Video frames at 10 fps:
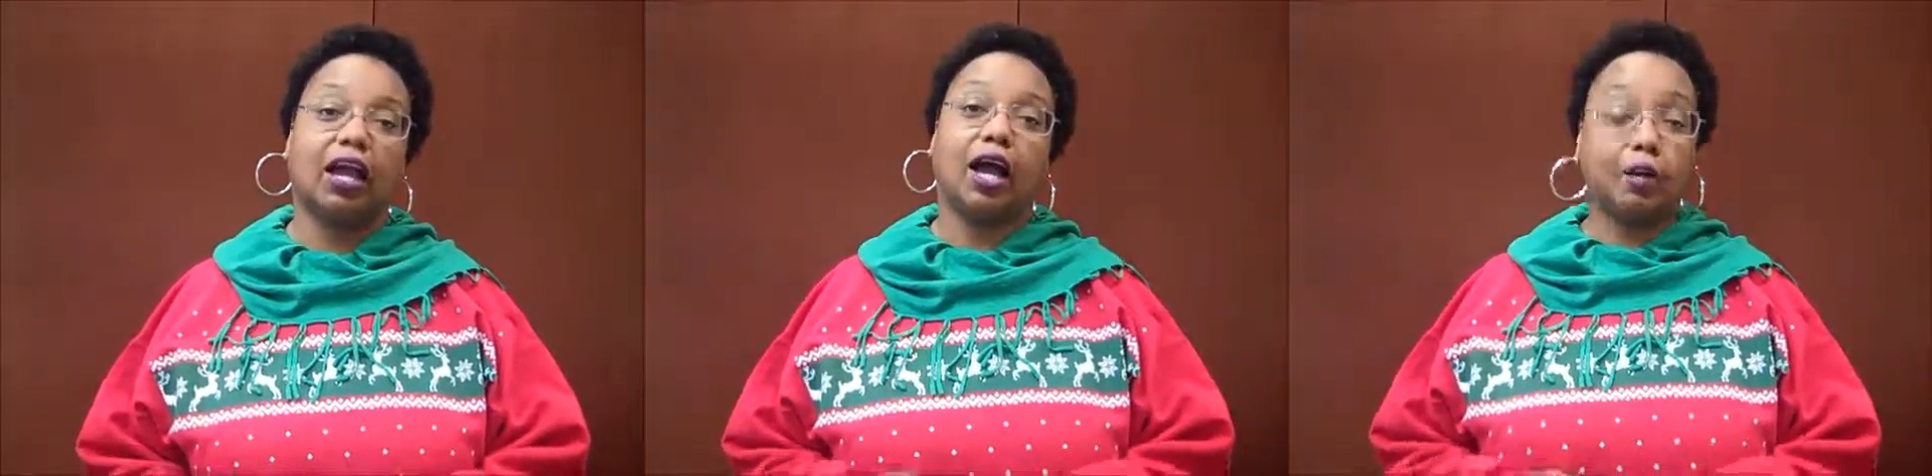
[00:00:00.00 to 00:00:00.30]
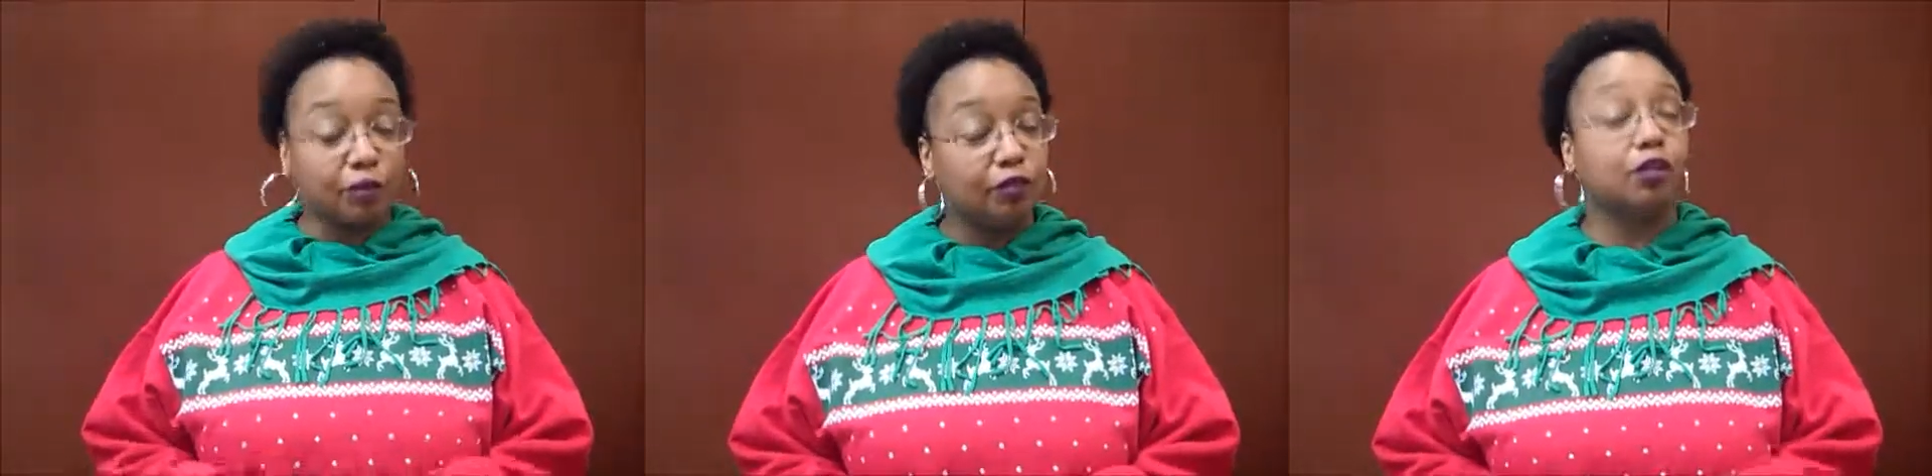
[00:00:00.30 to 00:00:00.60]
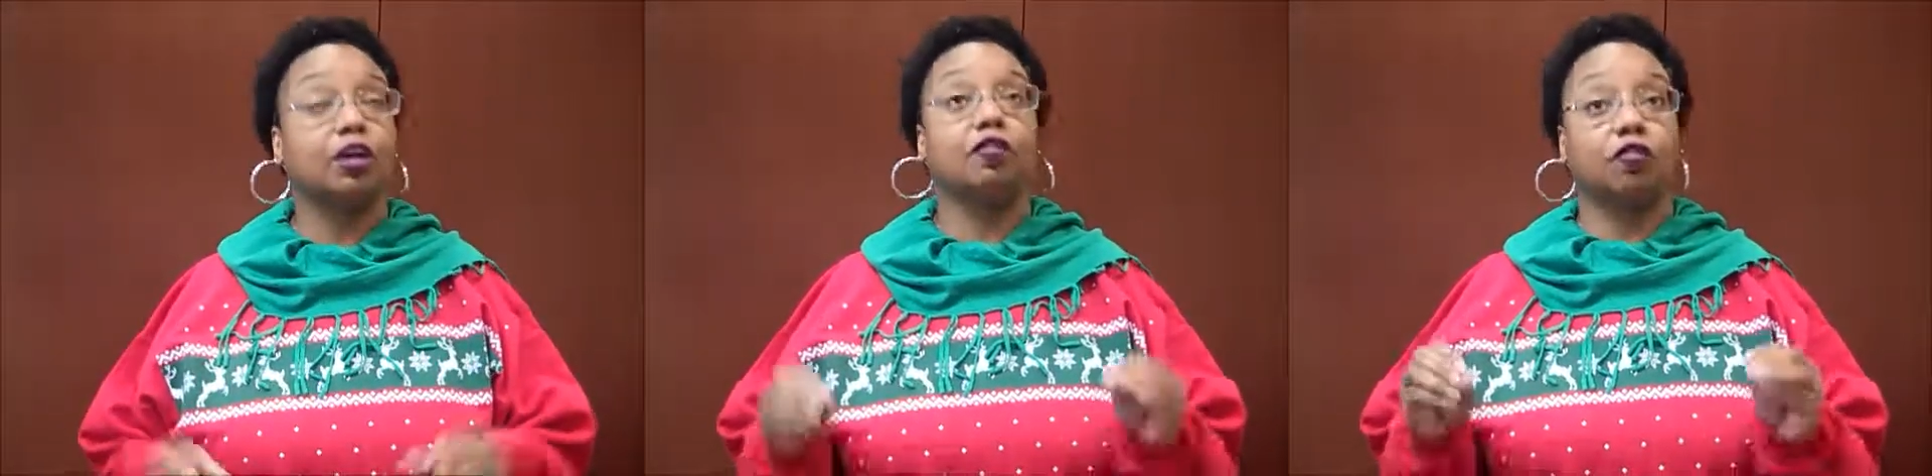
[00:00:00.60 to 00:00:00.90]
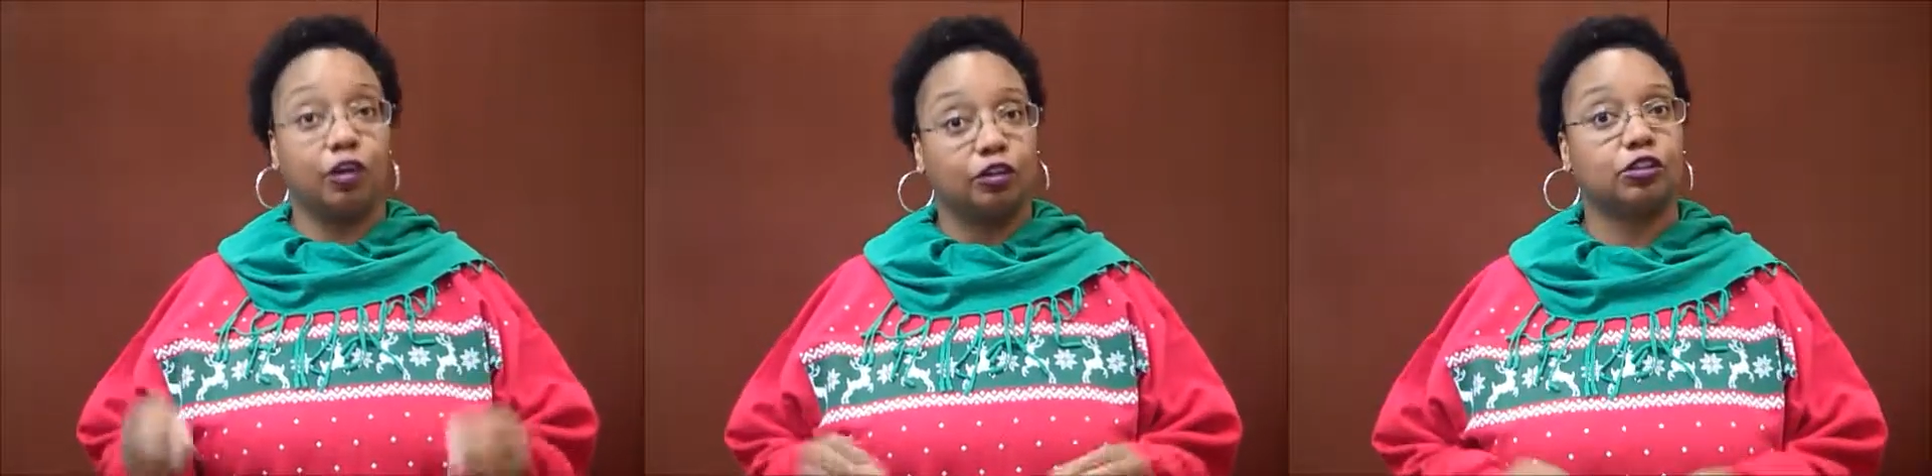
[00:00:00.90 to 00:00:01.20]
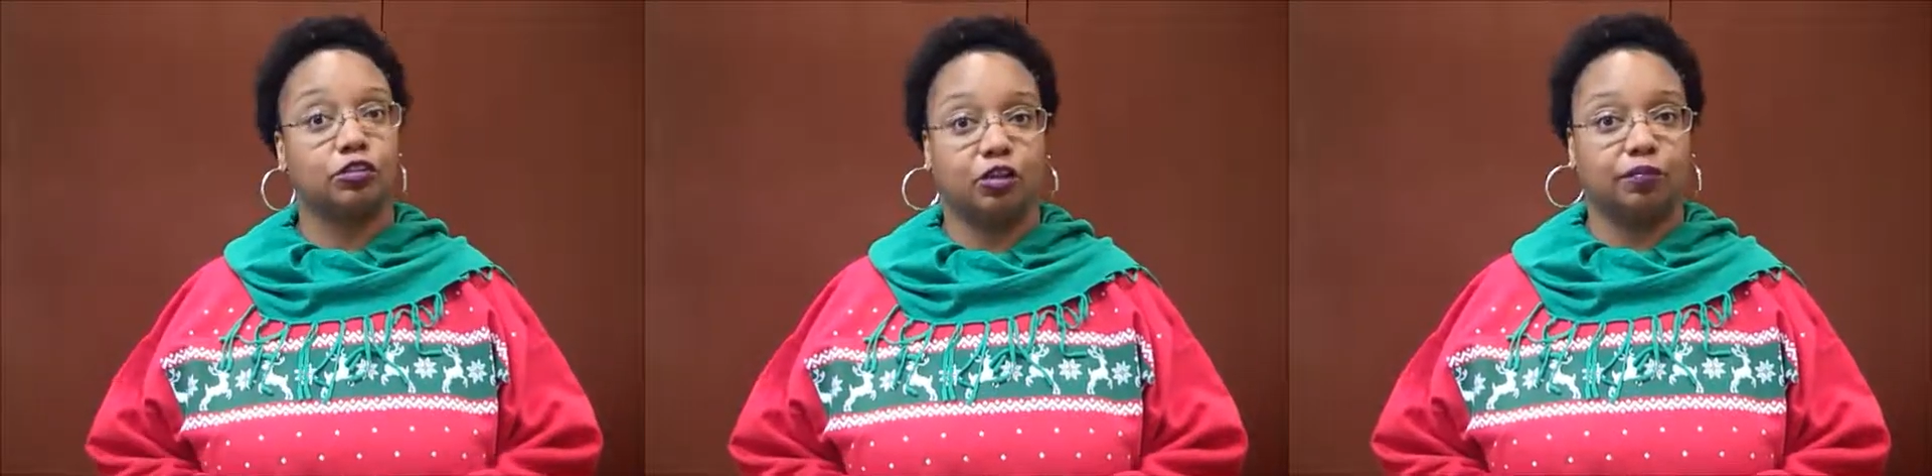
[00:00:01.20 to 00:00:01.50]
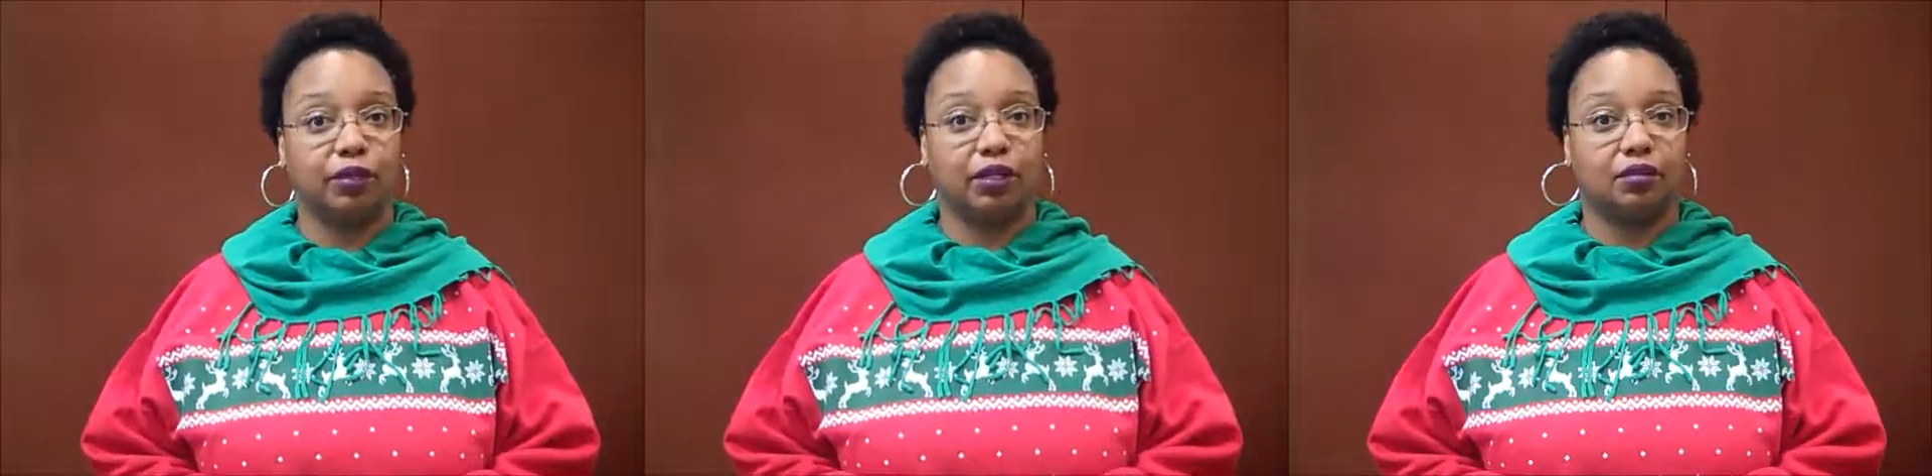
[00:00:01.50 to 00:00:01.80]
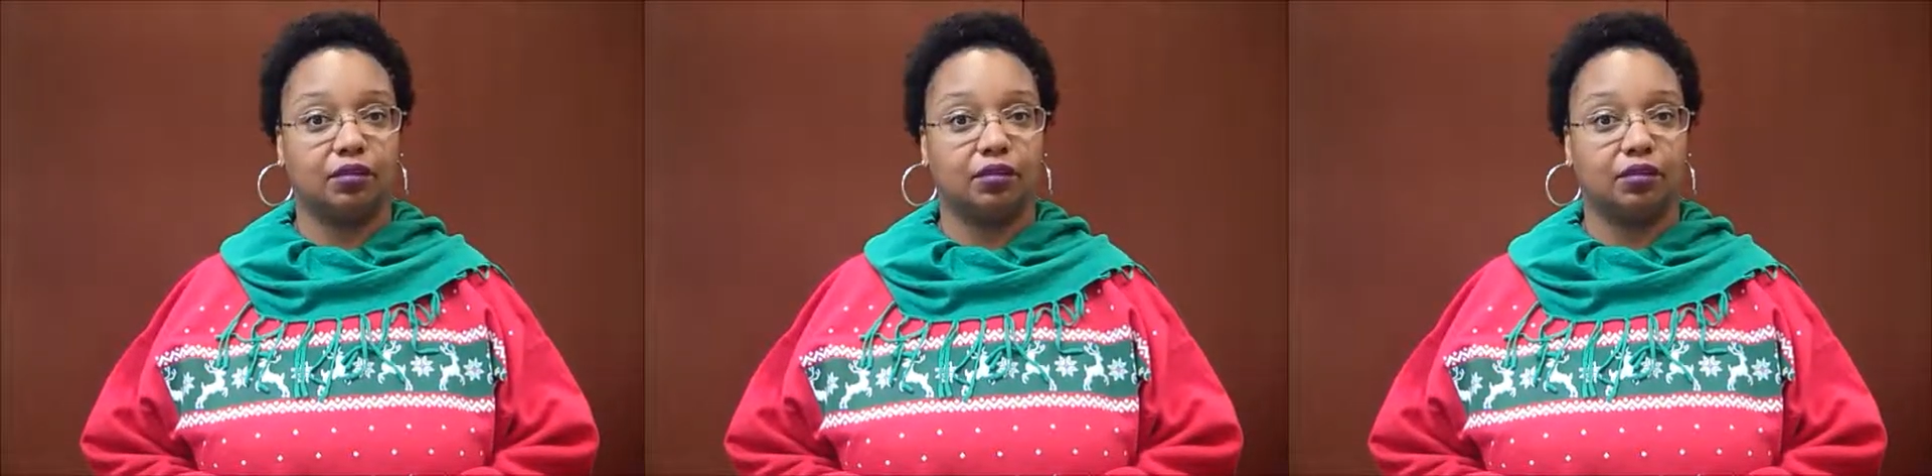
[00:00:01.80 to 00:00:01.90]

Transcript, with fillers: I'm giving it a very strong B